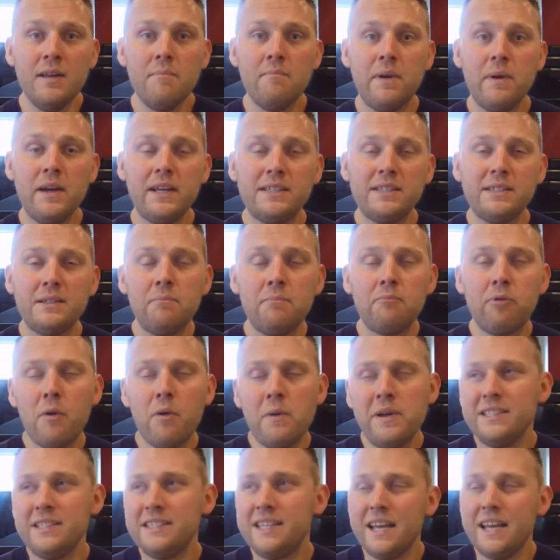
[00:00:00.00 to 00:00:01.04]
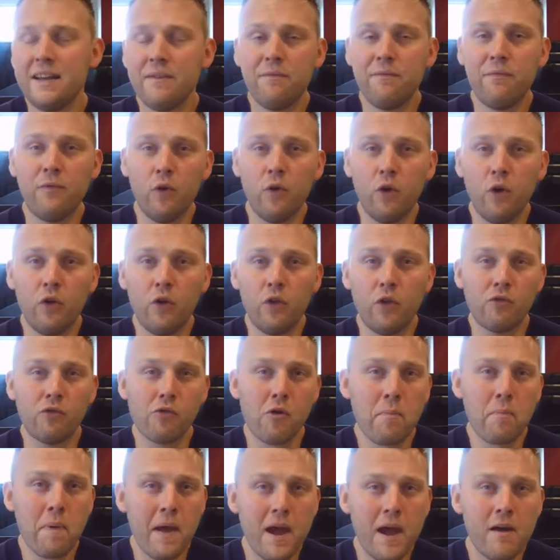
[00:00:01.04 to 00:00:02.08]
but it's, the protein's there for the
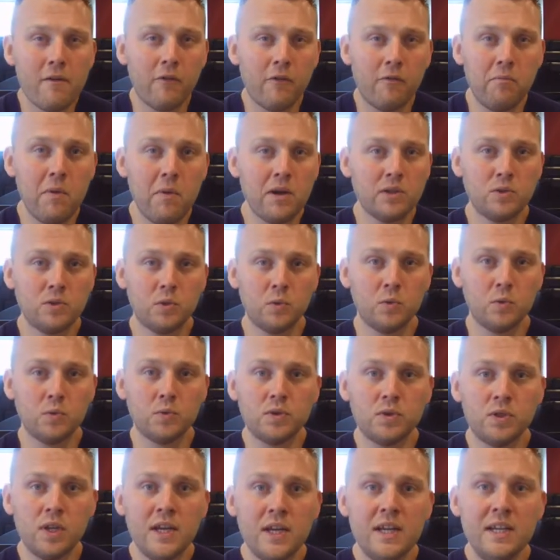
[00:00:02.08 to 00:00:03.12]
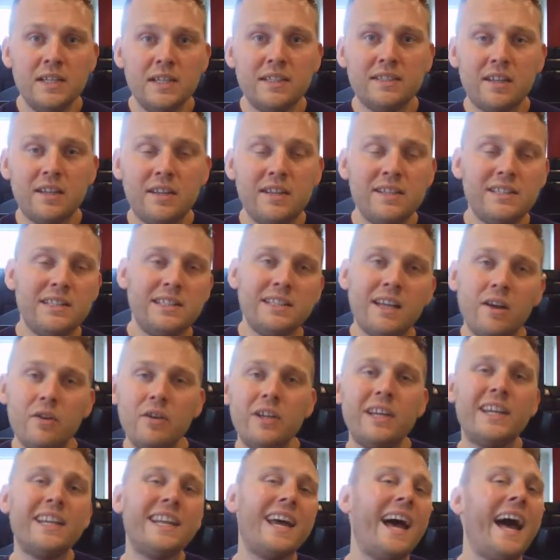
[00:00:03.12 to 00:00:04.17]
repair of muscles. So this is only
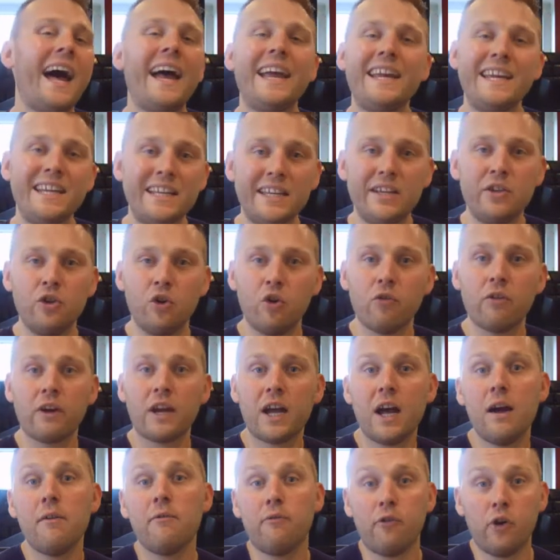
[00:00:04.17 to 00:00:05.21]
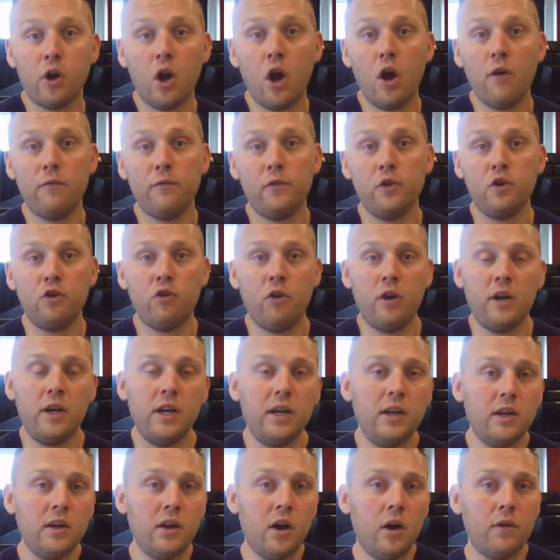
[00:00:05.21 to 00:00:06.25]
going to aid in your recovery after training
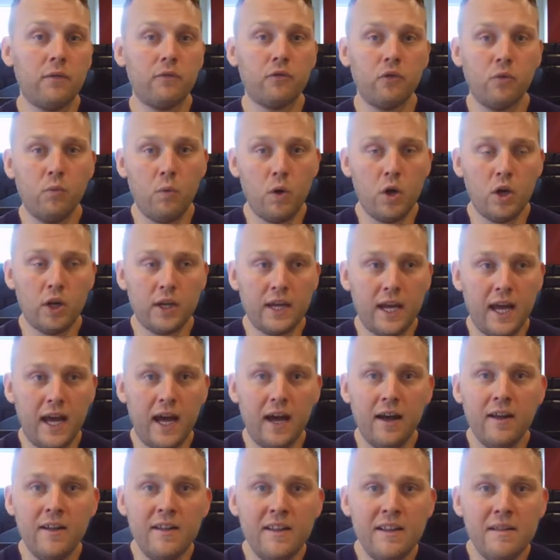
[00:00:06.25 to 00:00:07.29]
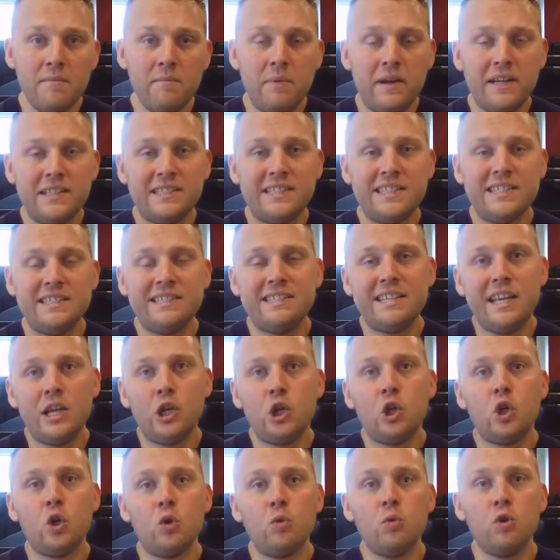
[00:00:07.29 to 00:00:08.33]
and after a workout, but it's an
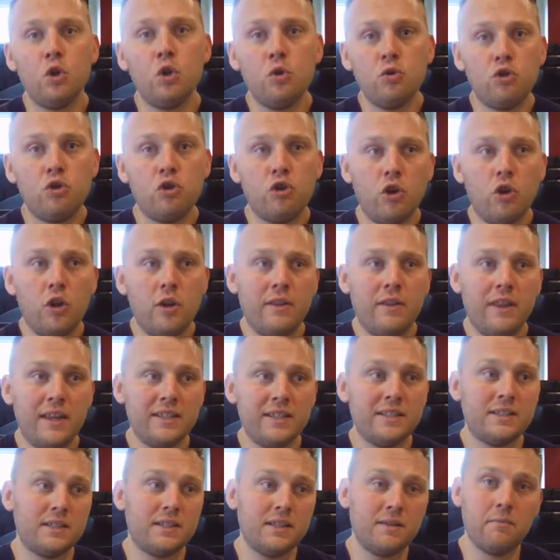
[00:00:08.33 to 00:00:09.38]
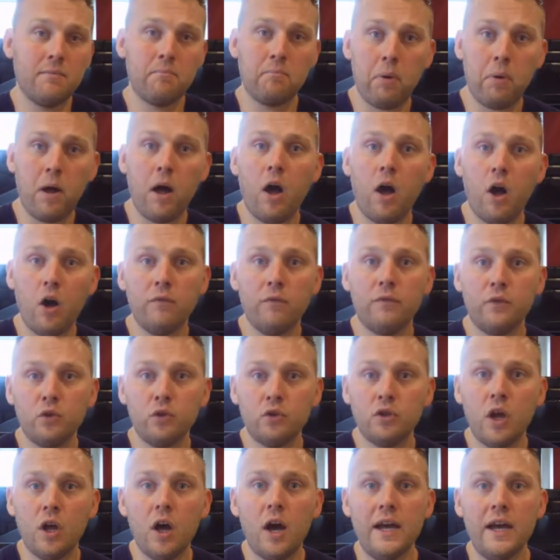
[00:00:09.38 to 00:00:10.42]
essential nutrient that's part of your
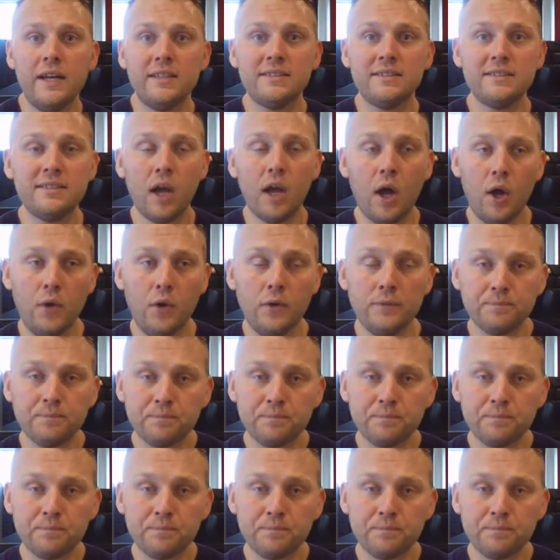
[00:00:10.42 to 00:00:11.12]
diet. So